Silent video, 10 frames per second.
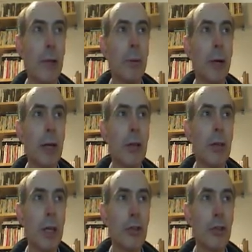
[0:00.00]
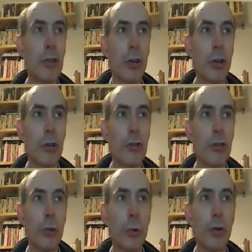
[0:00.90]
by the charge
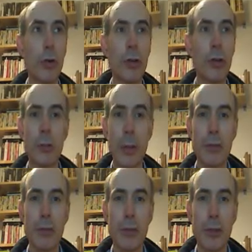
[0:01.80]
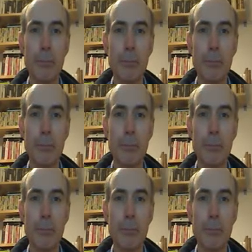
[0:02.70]
stored on this capacitor.